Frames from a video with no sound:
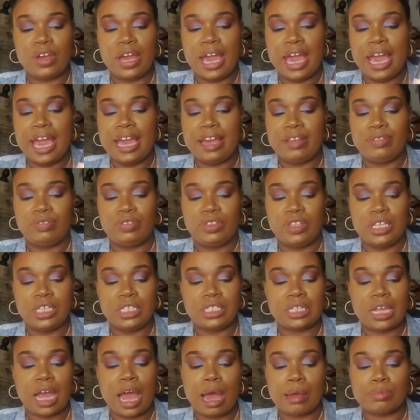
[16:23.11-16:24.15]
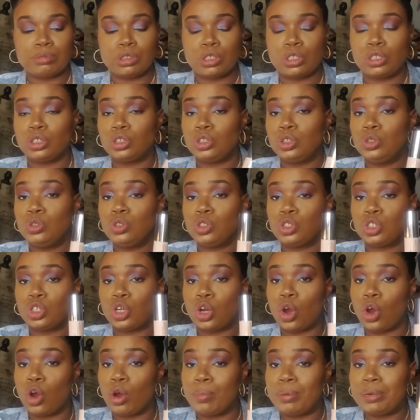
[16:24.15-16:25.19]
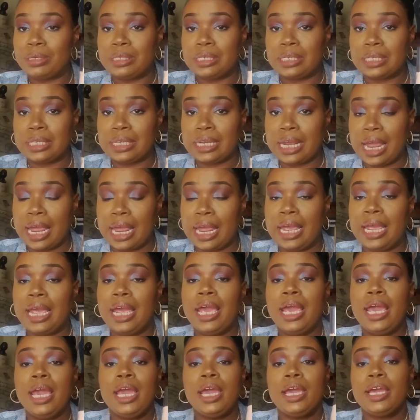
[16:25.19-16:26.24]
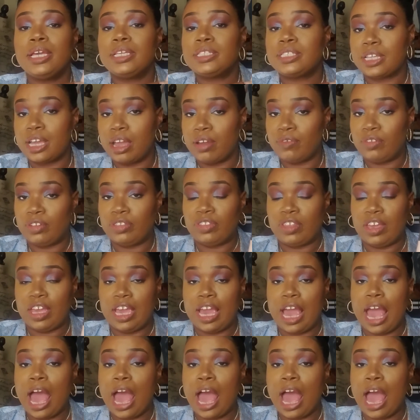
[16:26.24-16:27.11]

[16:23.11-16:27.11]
and this Optical Illusion Urban Decay is everything.